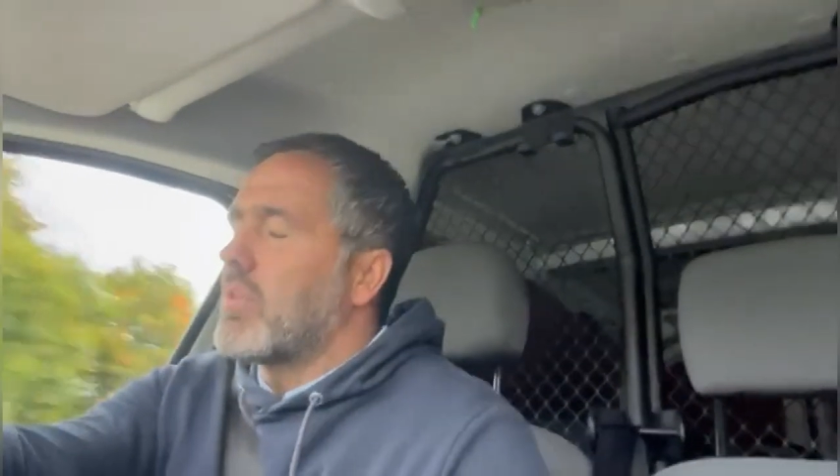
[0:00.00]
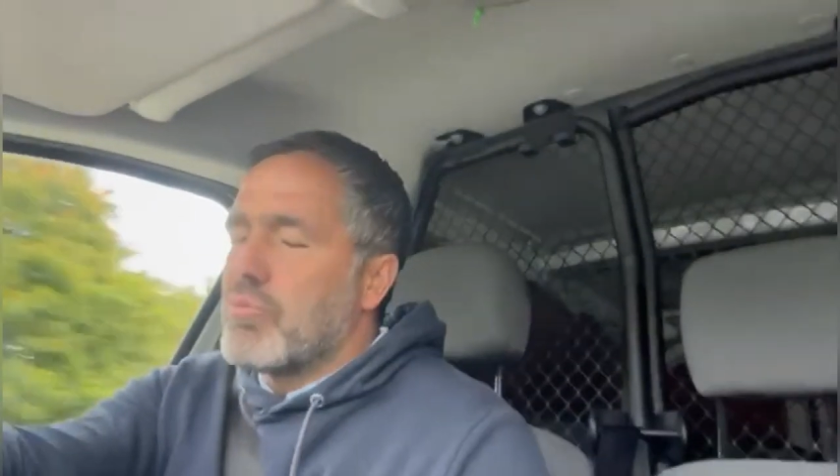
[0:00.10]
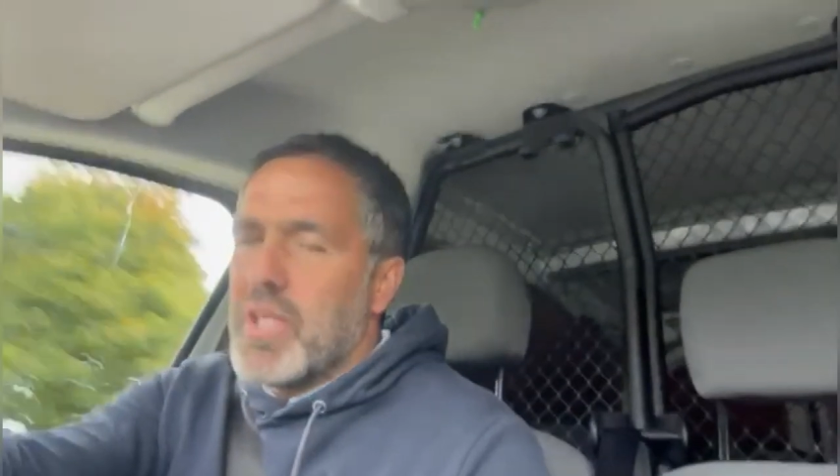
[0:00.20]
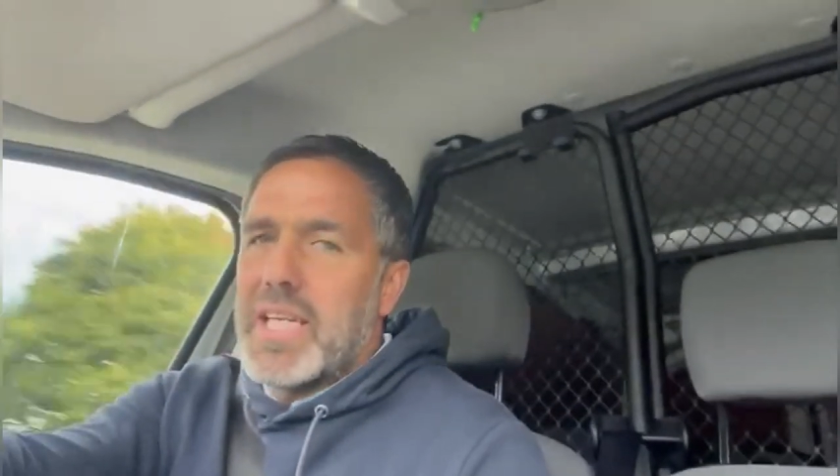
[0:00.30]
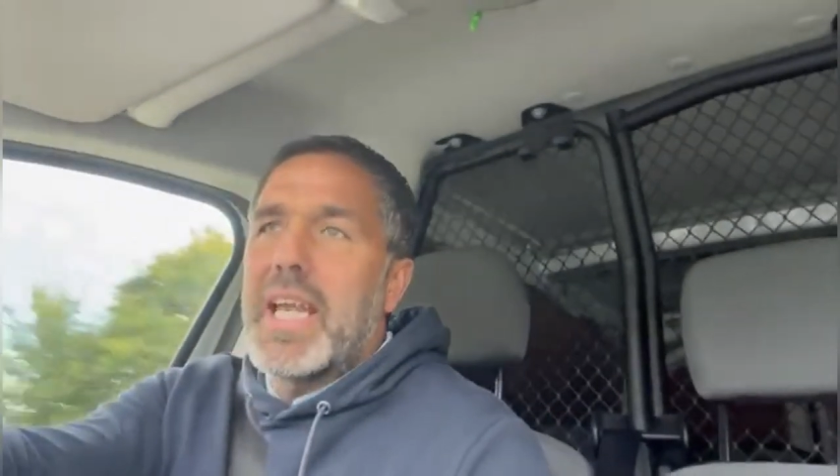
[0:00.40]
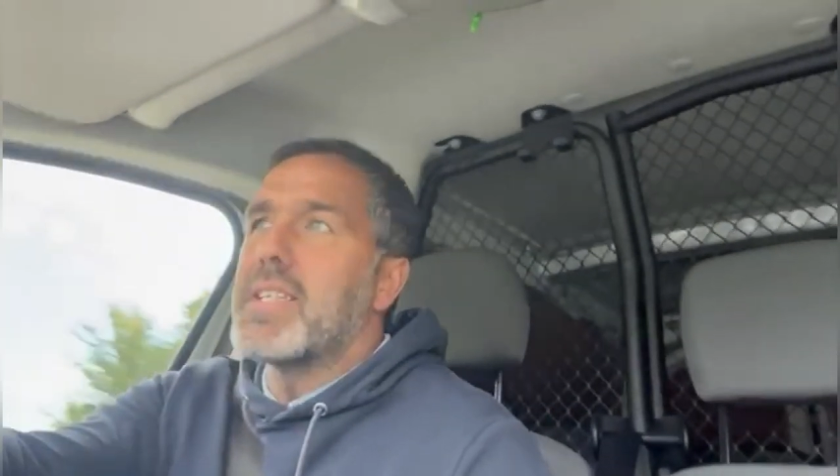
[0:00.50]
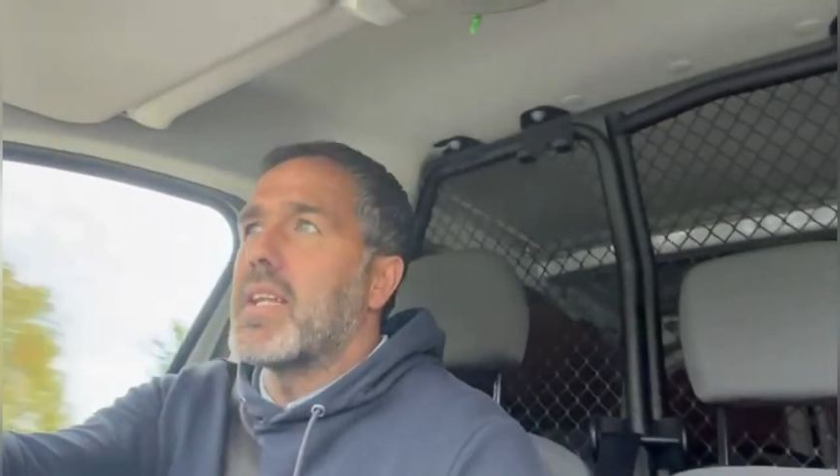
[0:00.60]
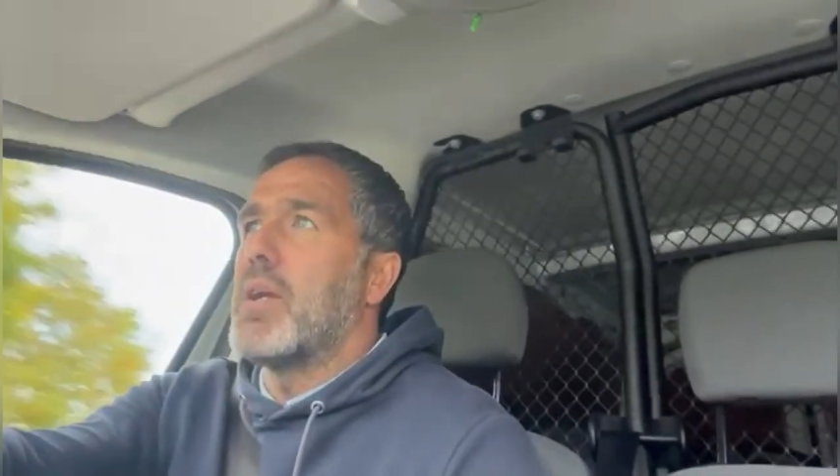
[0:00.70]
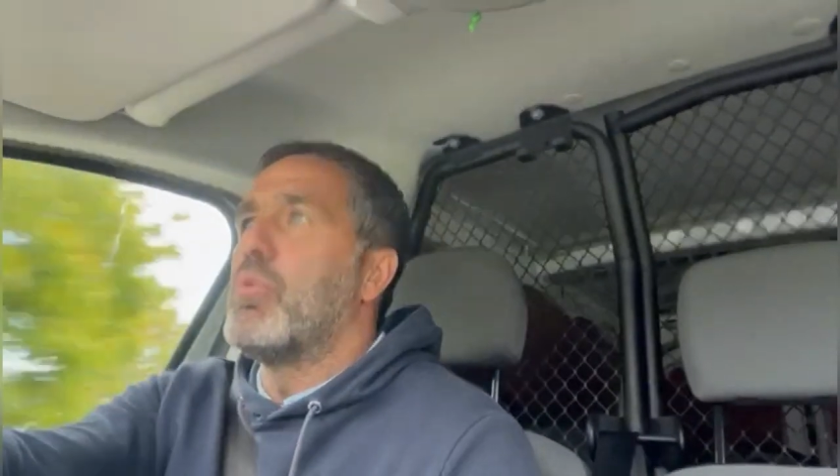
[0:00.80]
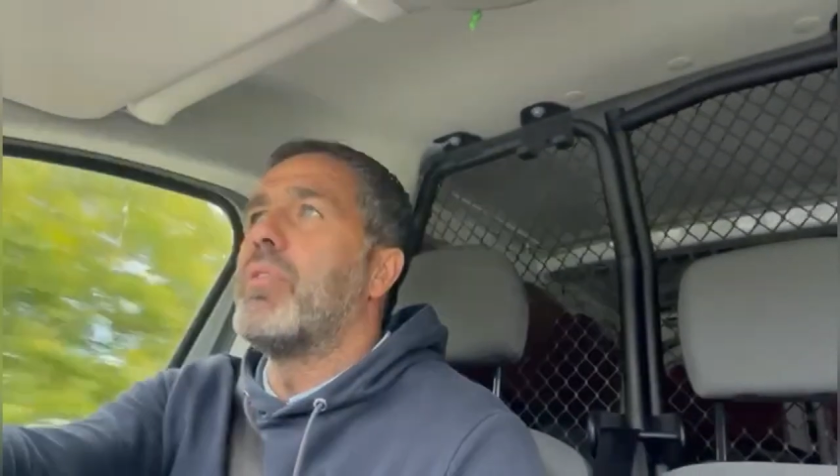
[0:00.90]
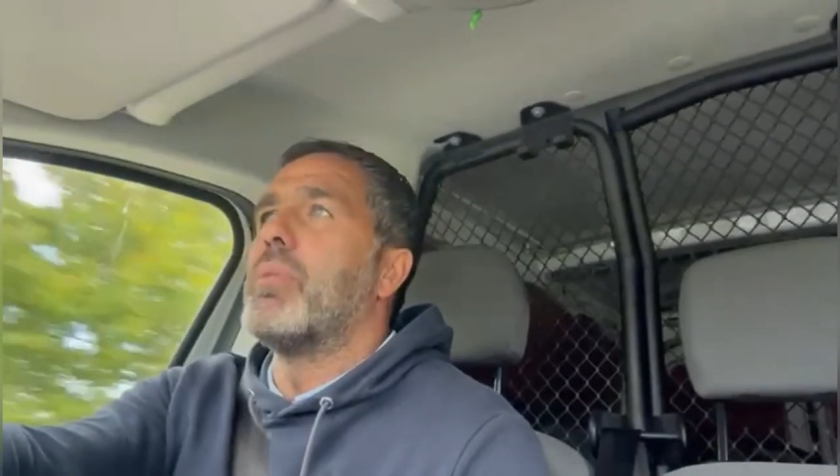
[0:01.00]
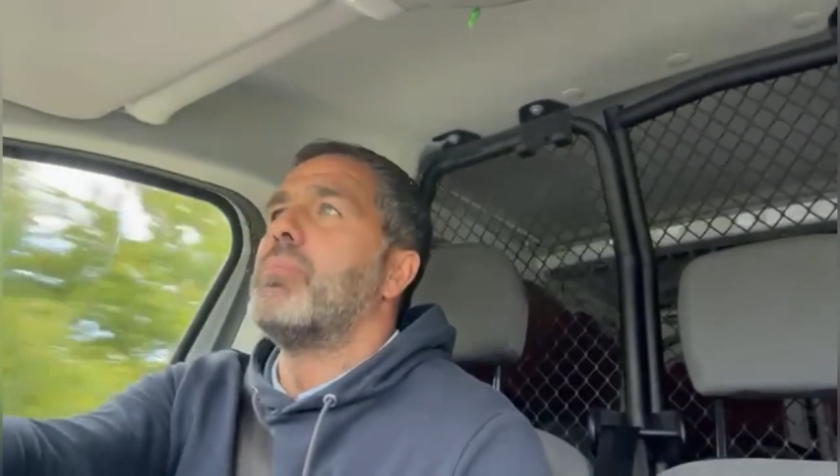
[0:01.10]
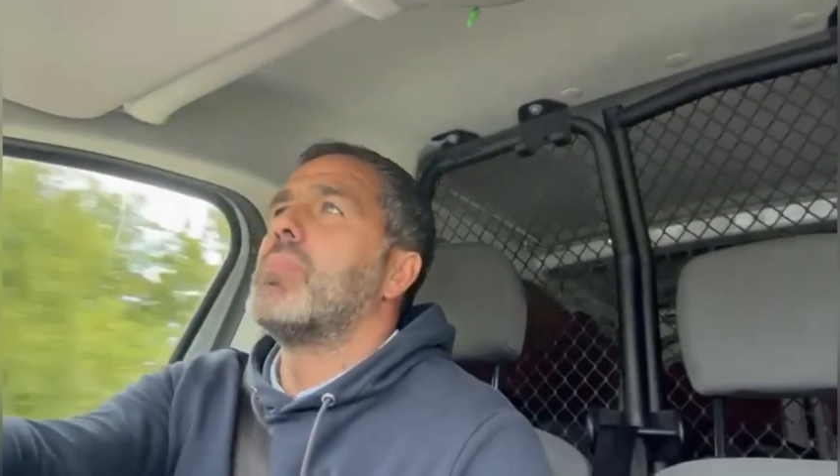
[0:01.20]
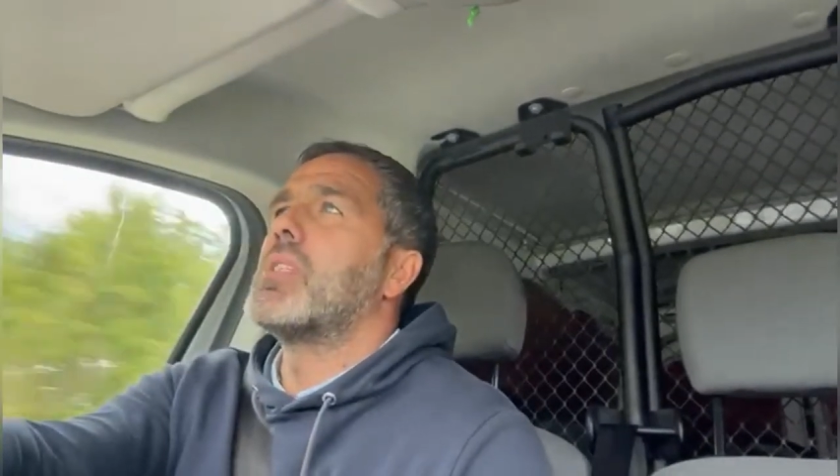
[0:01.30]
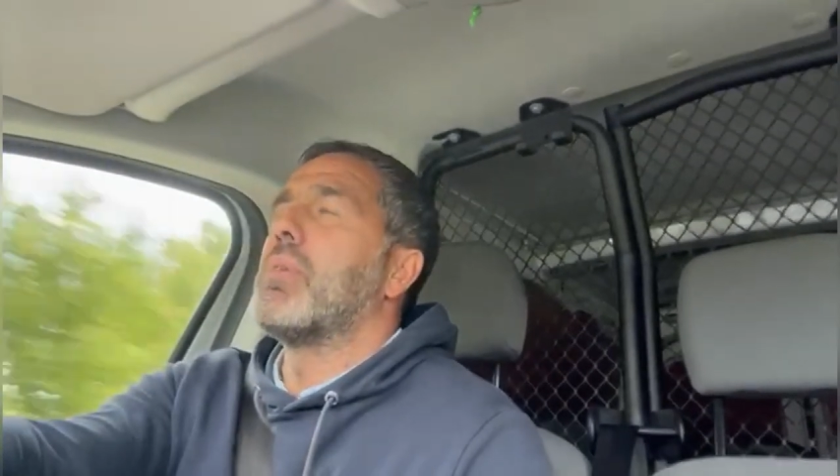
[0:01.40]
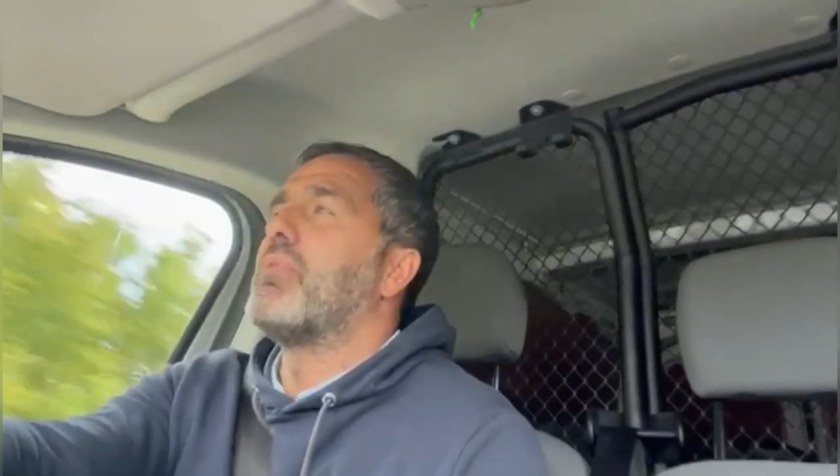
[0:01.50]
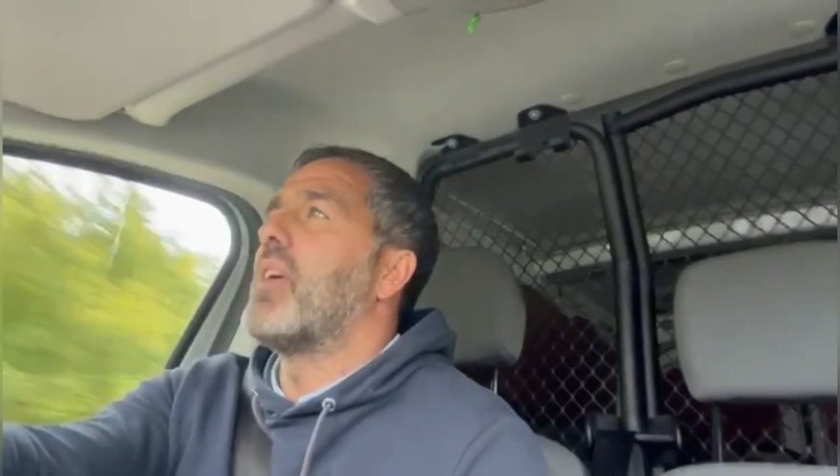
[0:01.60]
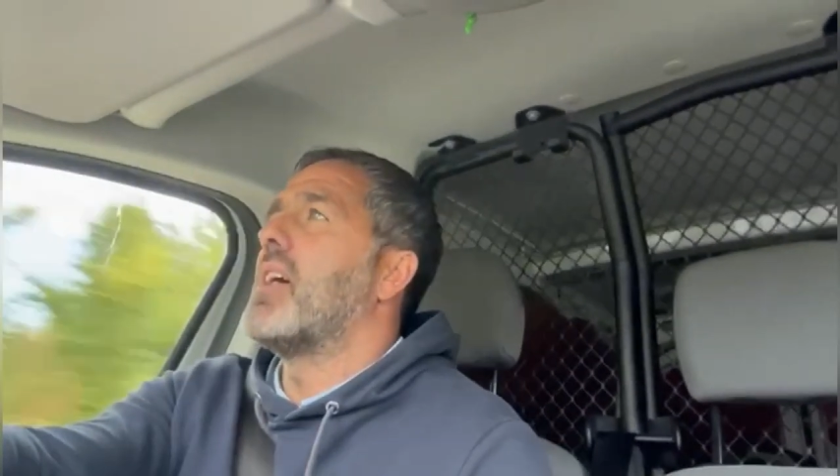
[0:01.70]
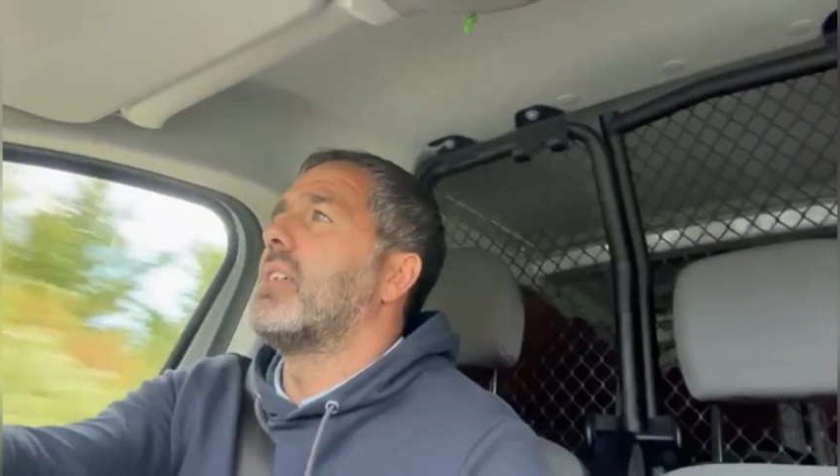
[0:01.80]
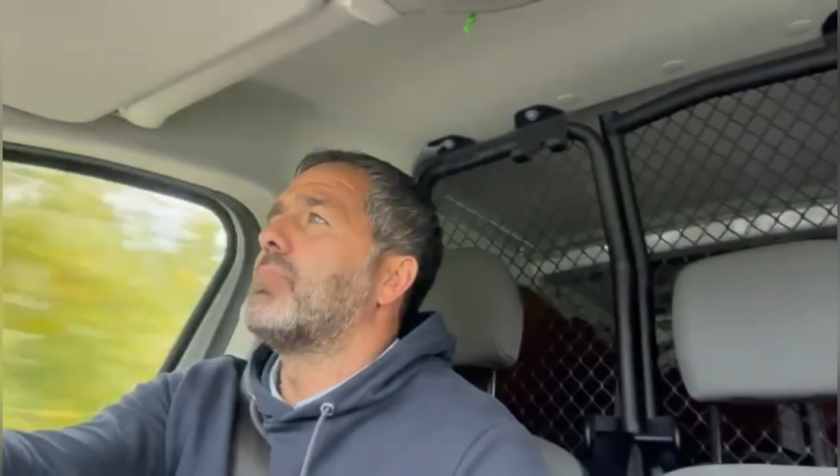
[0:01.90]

really get into their rhythm, to be fair. I